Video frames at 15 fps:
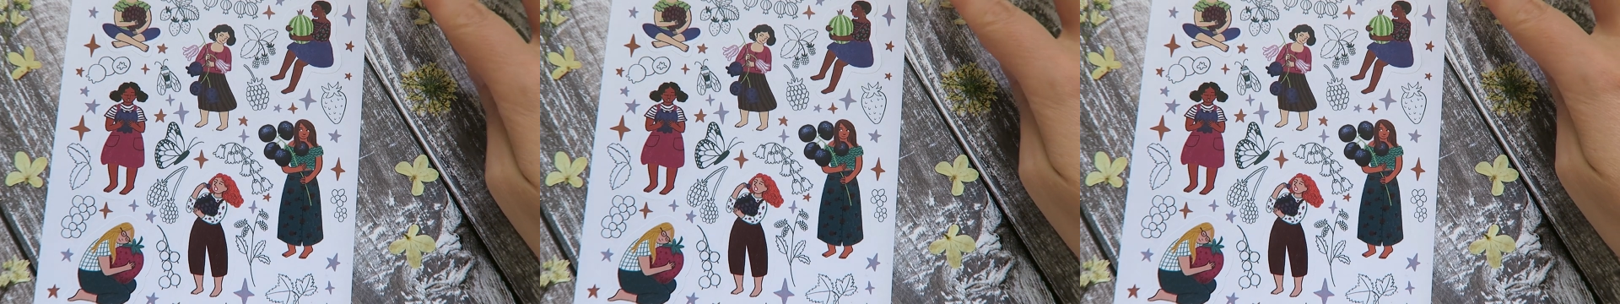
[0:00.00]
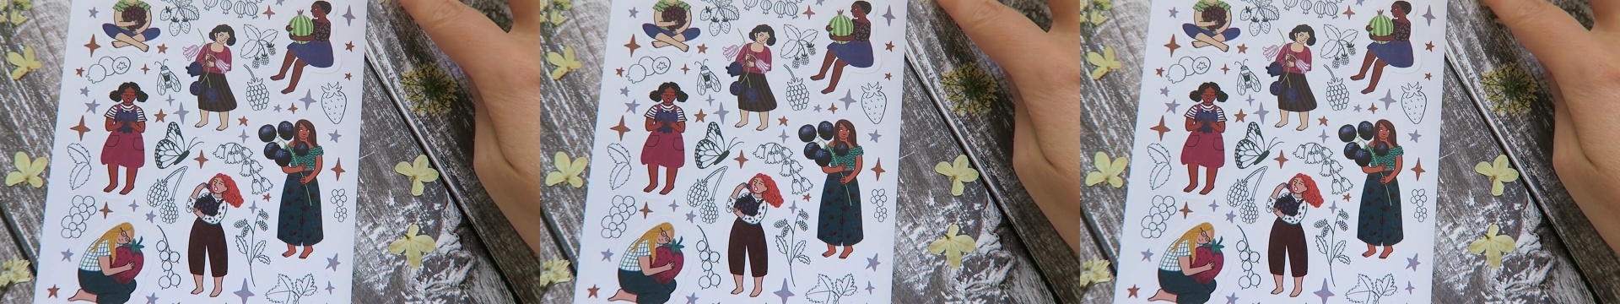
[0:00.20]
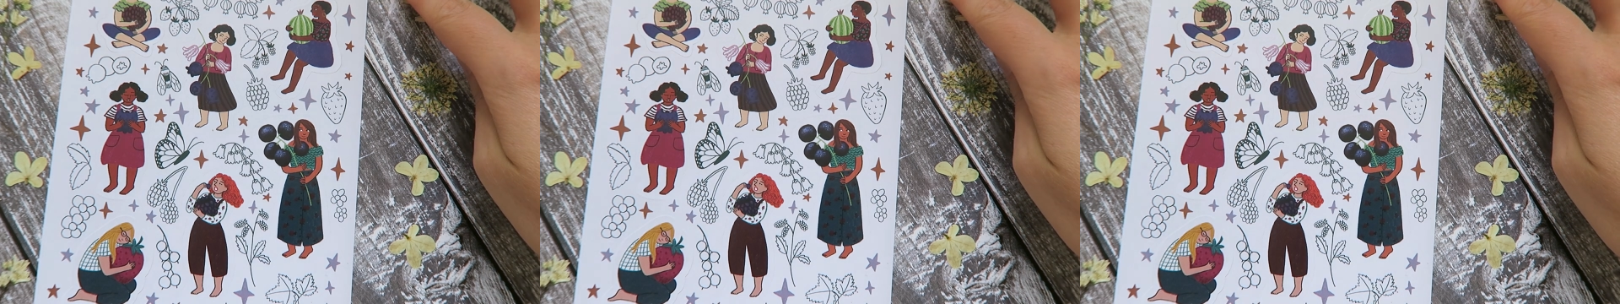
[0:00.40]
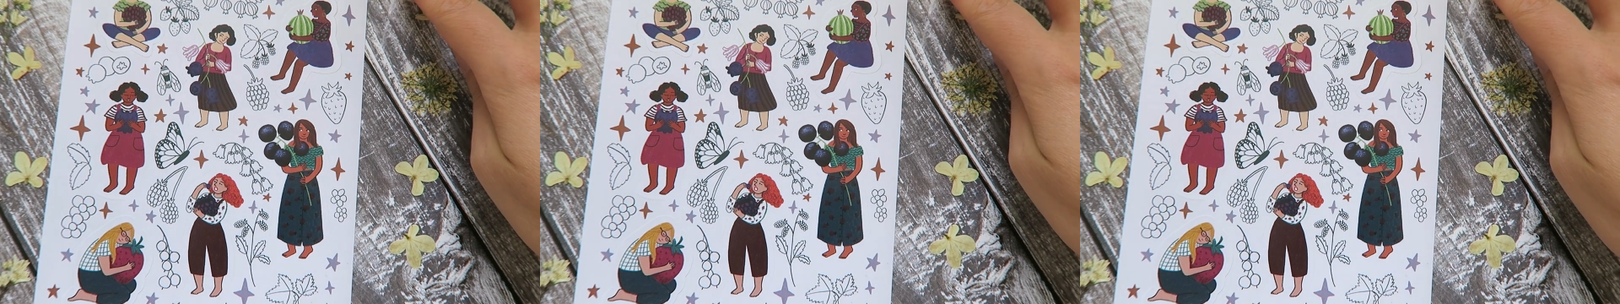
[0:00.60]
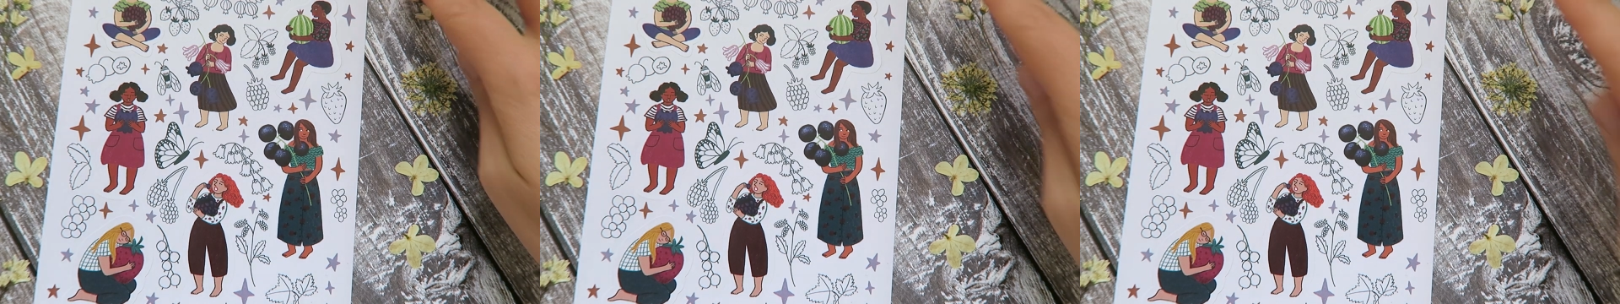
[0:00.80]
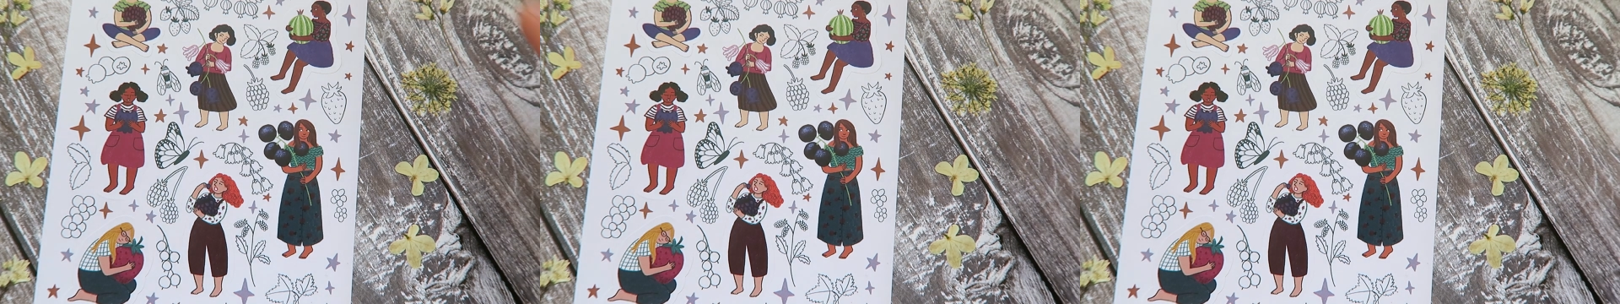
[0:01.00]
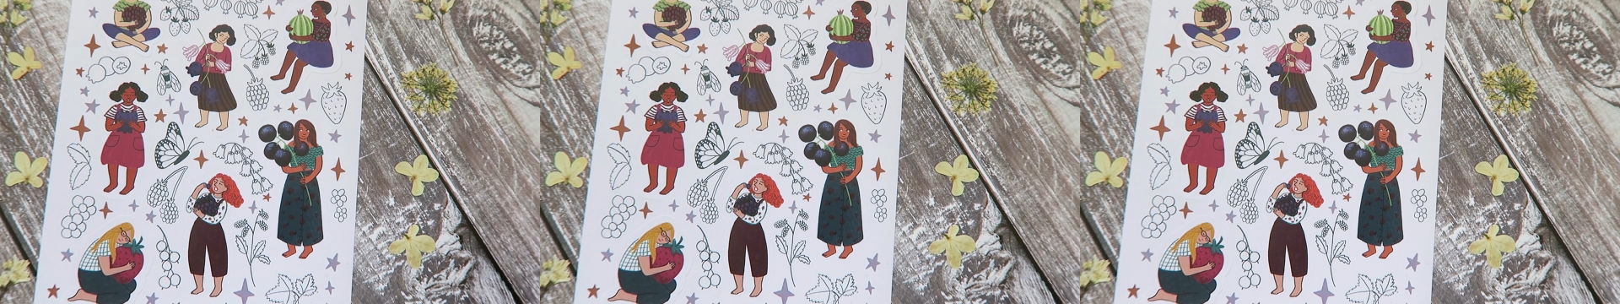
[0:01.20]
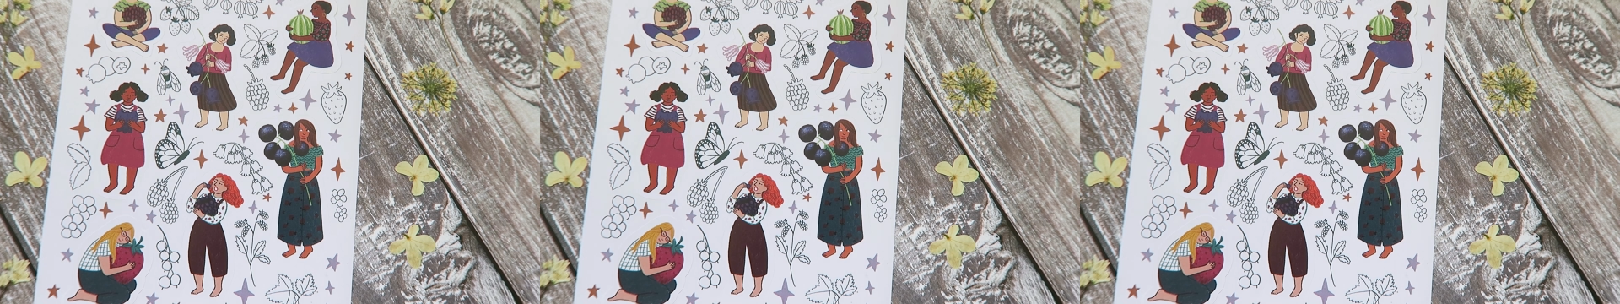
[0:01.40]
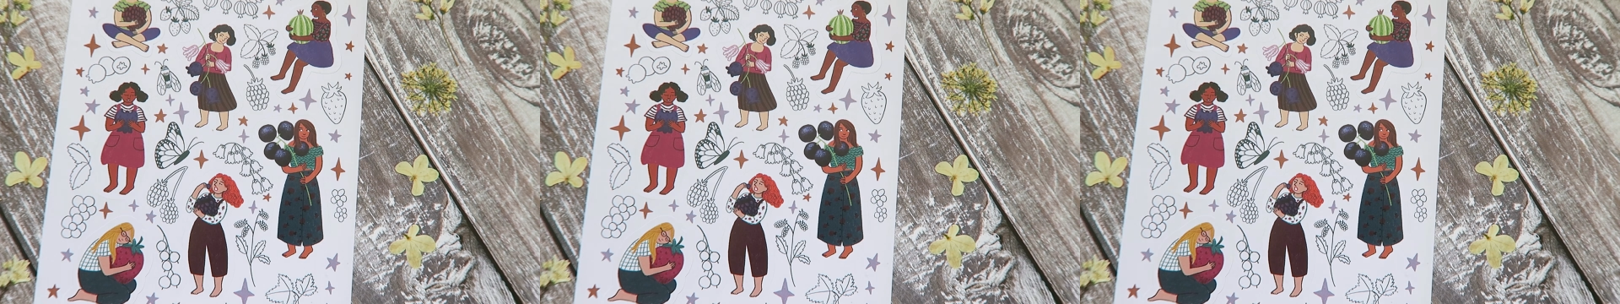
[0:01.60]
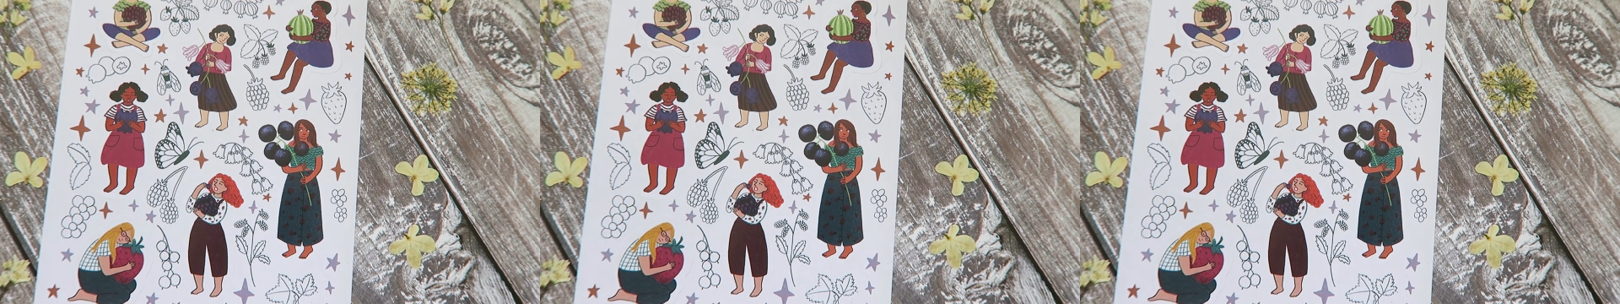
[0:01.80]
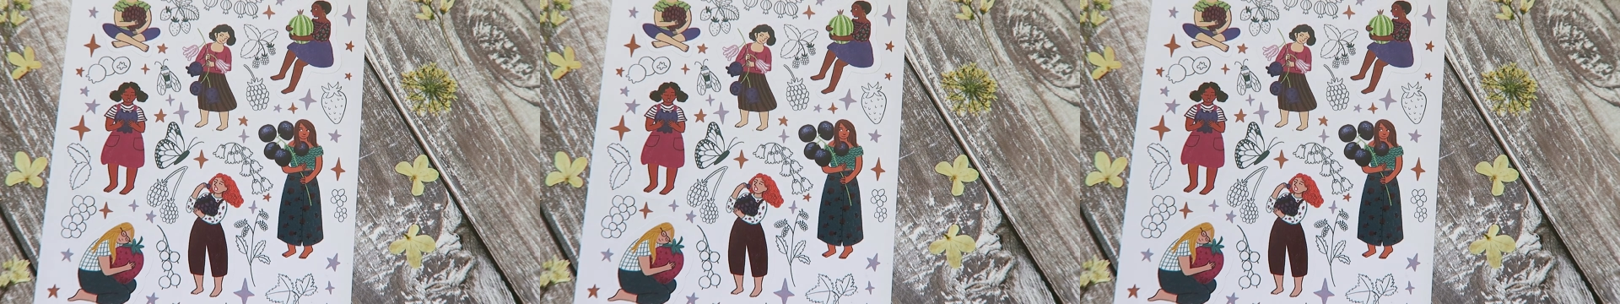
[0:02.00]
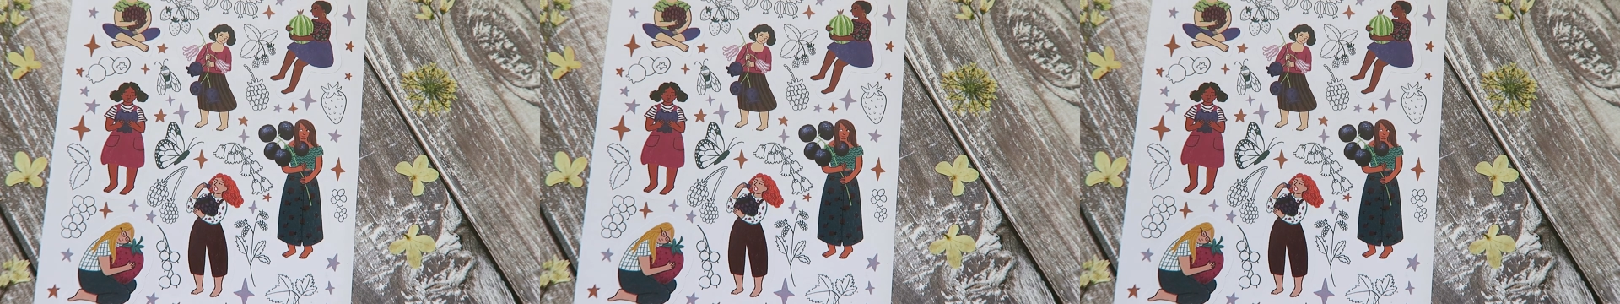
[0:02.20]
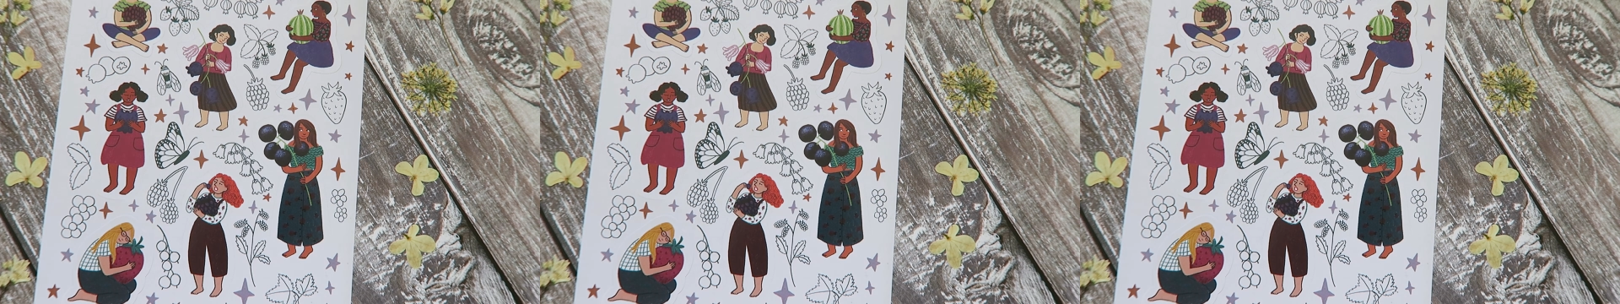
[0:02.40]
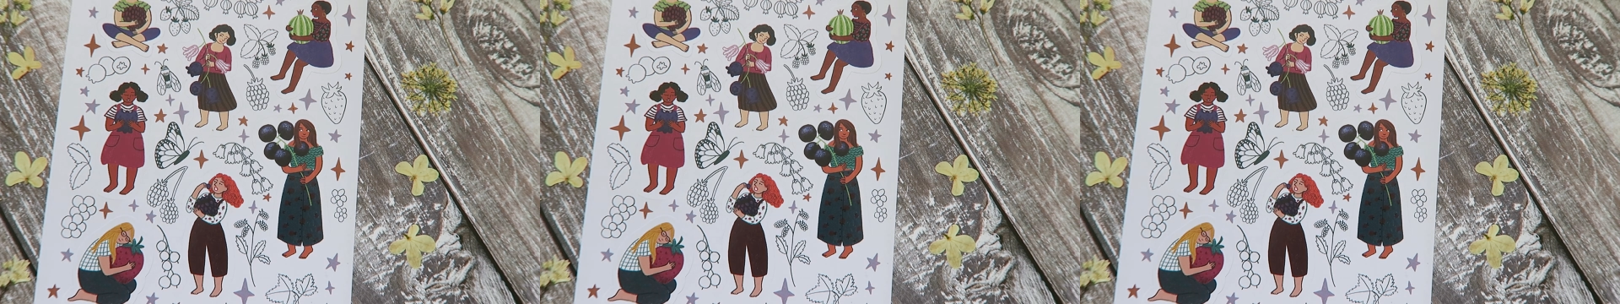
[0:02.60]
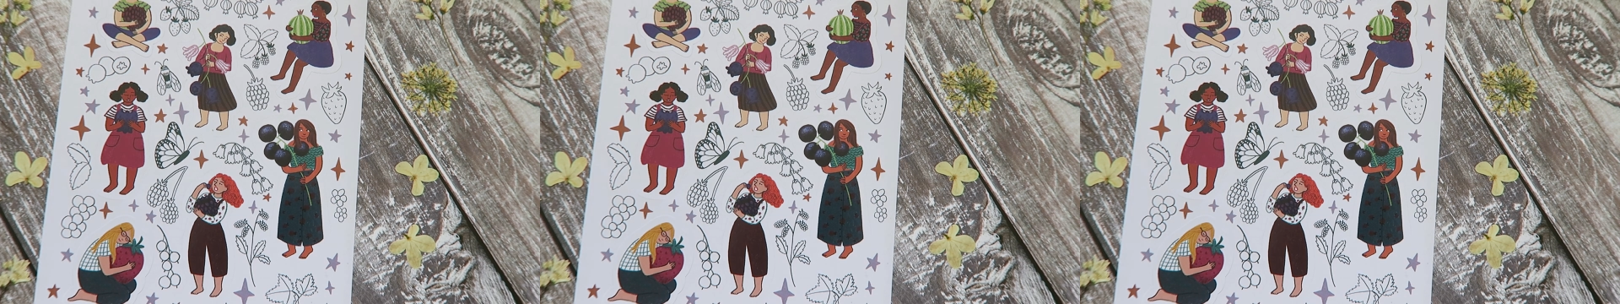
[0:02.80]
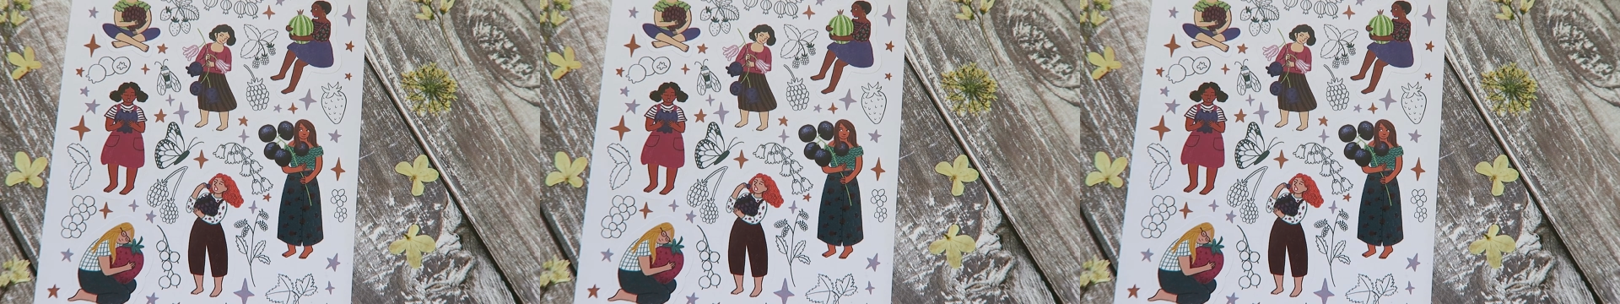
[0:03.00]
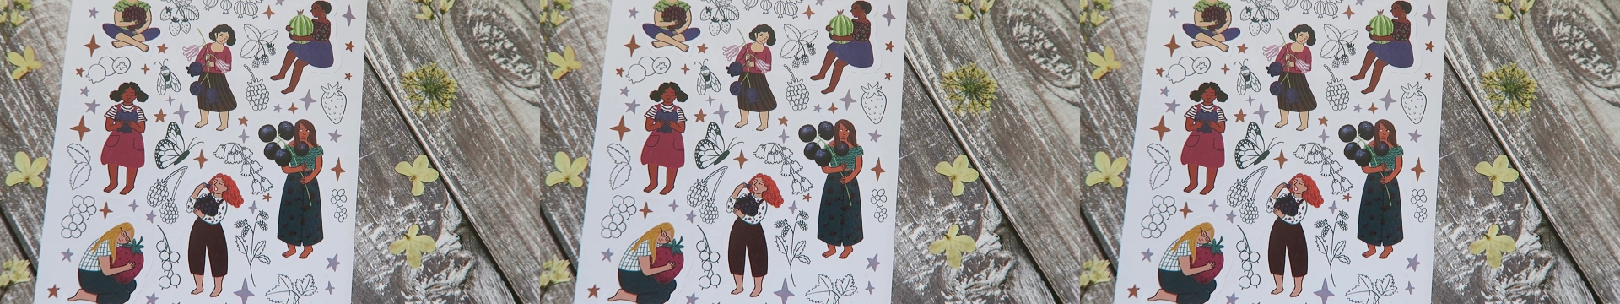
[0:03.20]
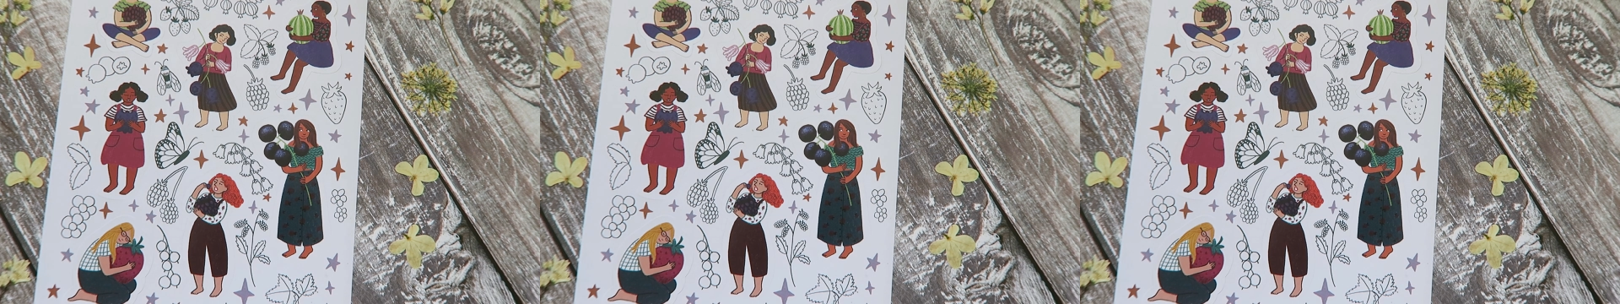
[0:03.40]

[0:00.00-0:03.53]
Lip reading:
(no speaker visible)